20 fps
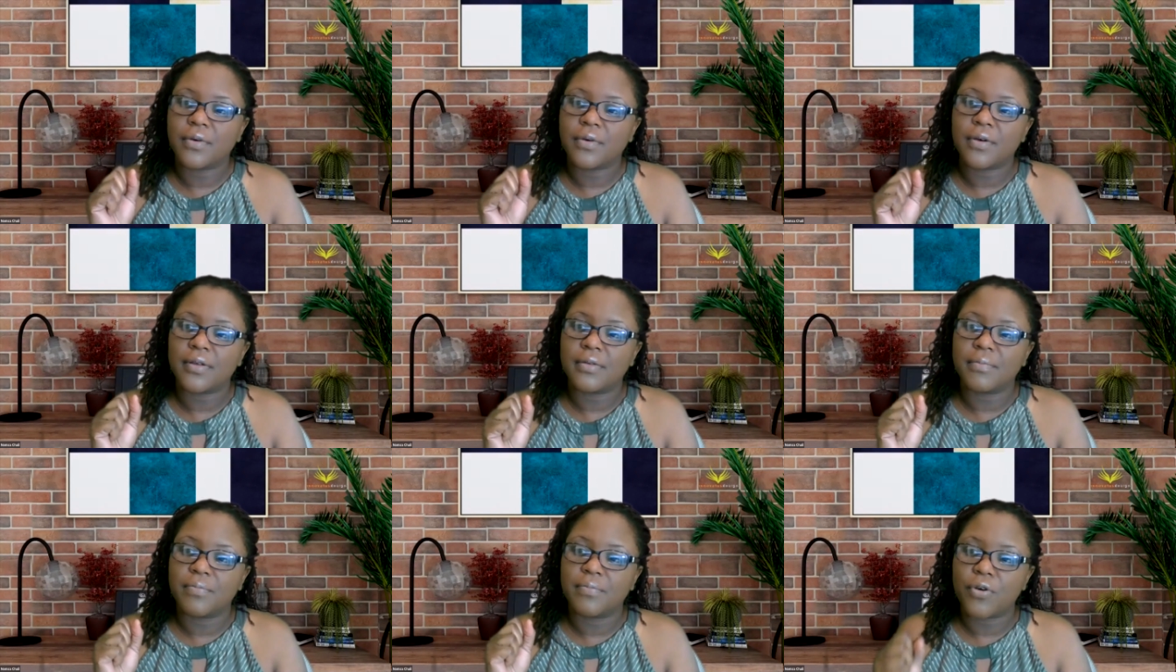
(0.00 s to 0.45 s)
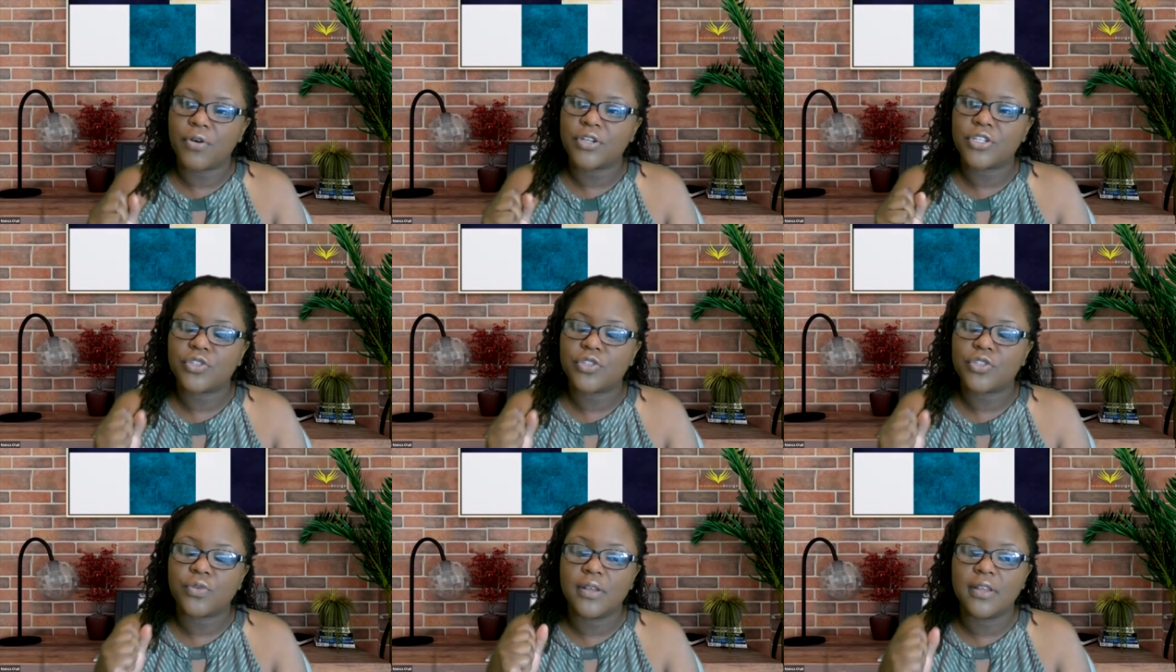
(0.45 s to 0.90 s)
on board
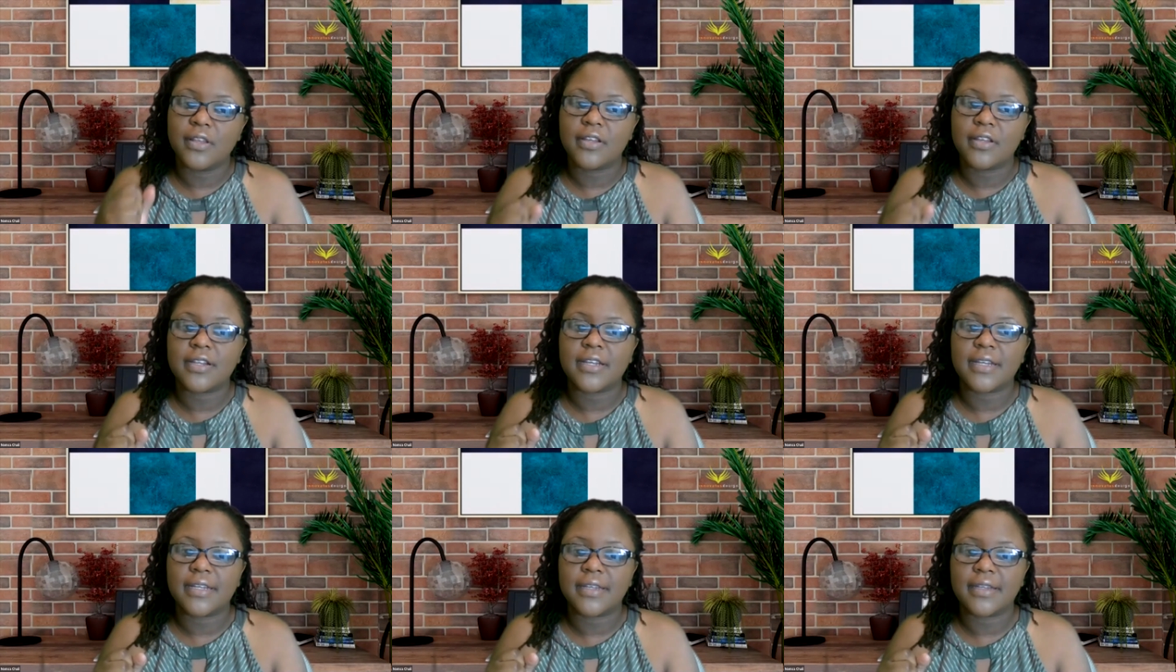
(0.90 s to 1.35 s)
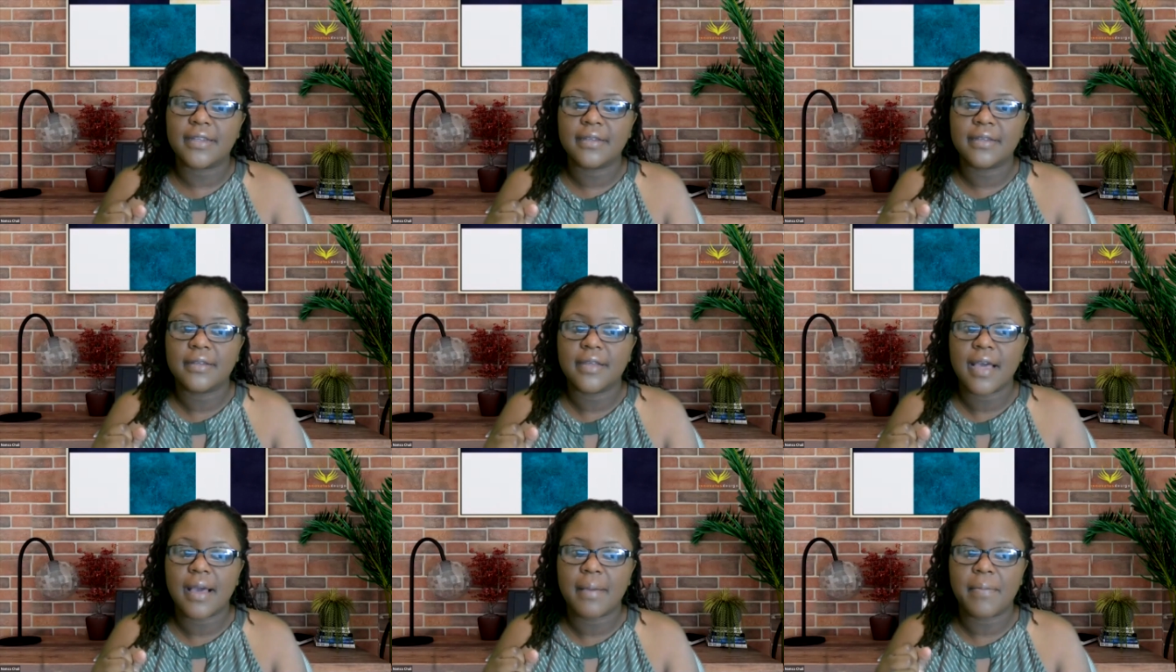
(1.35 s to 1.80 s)
to learn
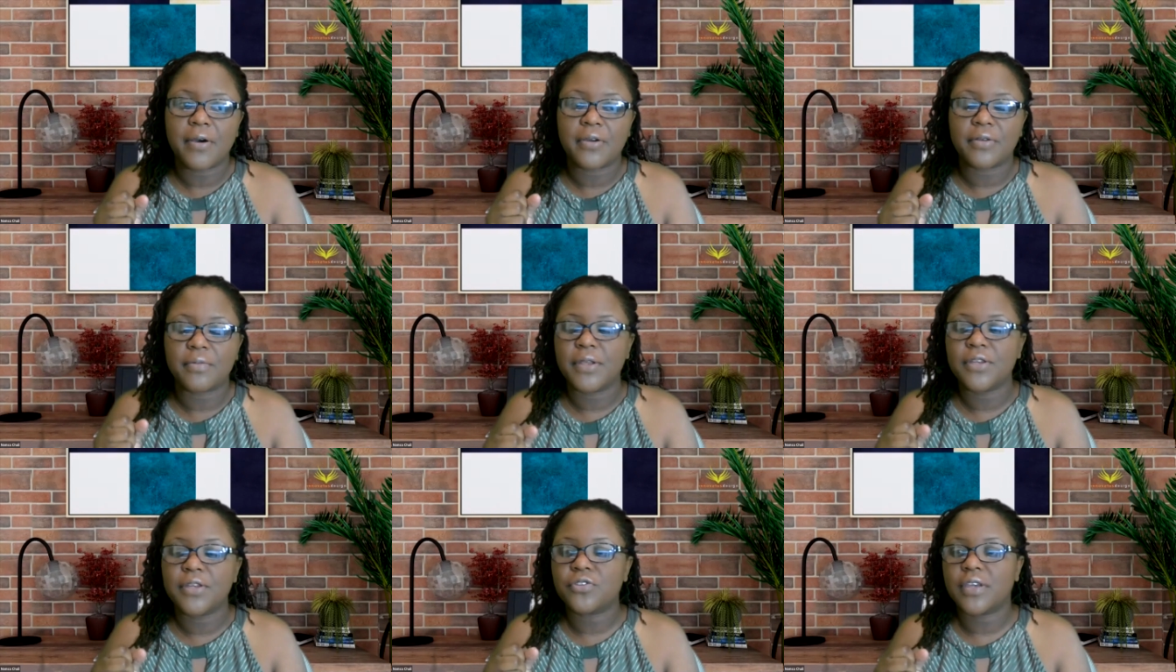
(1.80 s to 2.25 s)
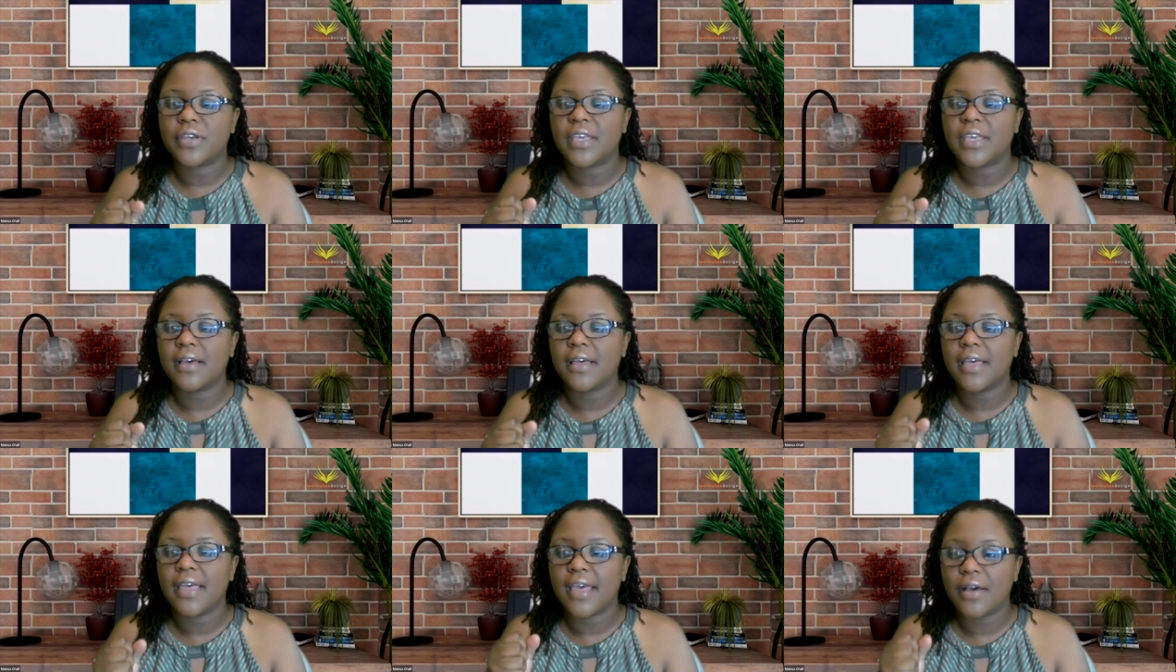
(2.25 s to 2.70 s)
about mental
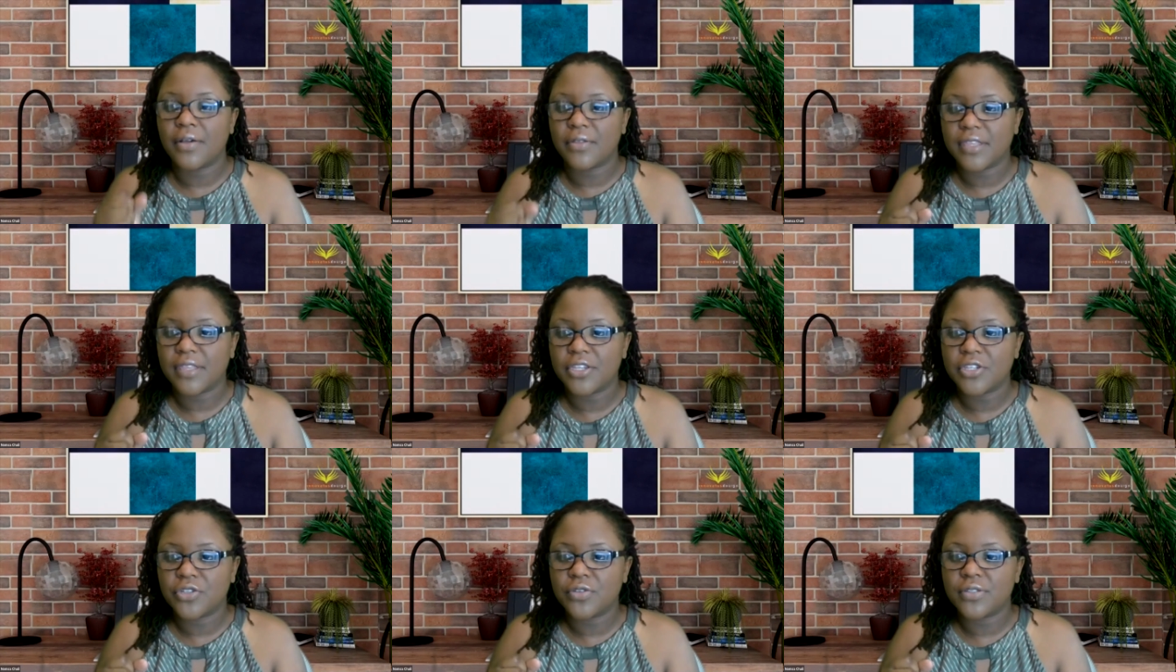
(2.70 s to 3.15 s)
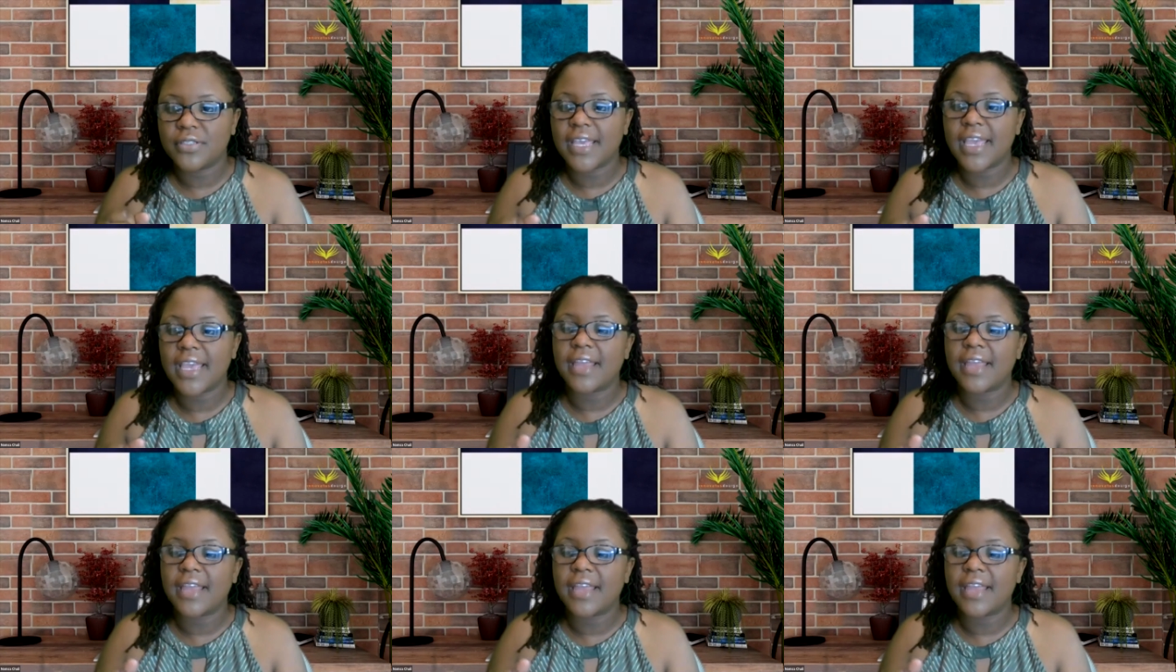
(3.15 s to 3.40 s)
health issues,